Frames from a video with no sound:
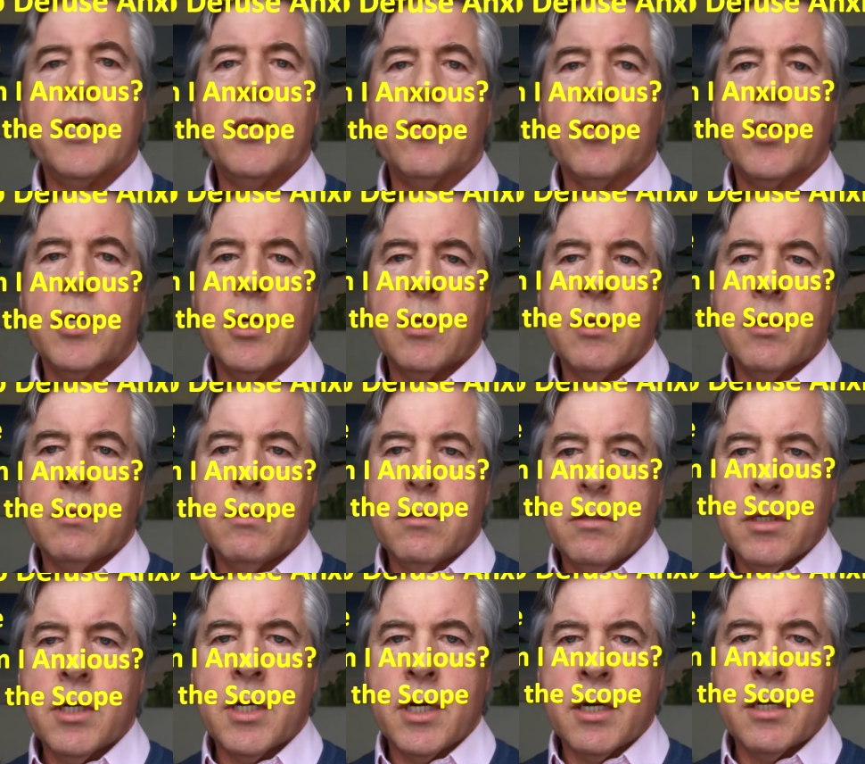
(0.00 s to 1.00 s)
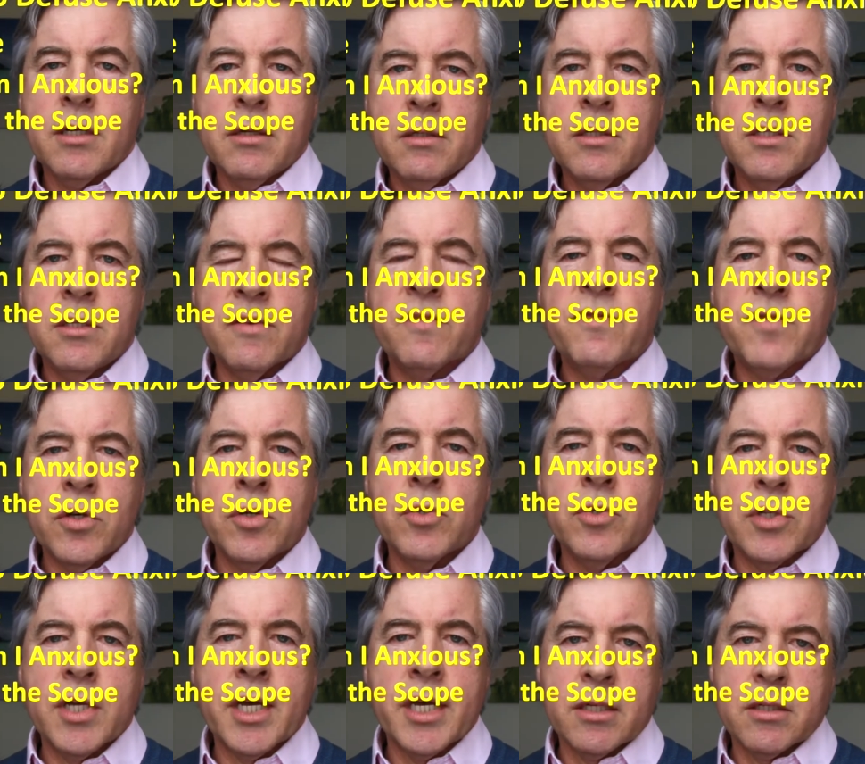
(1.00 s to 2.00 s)
you can
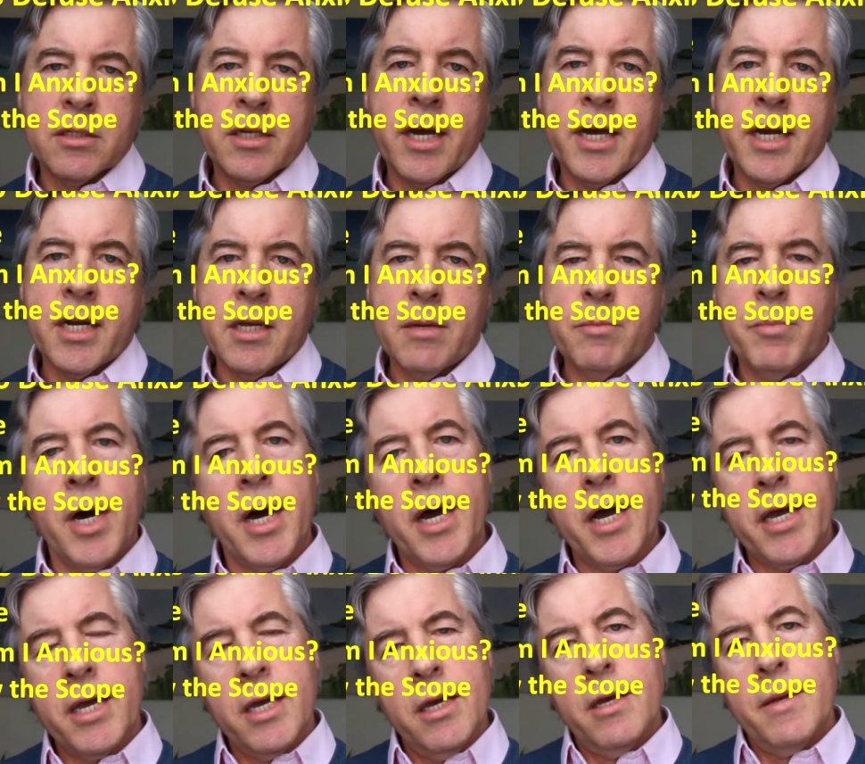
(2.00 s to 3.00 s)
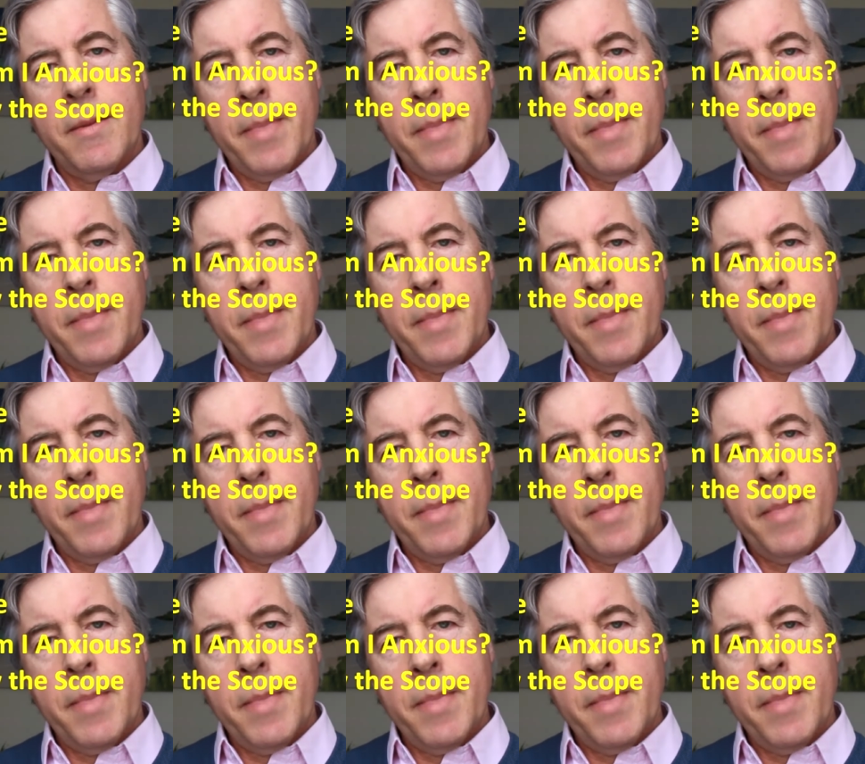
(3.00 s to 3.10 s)
diffuse anxiety by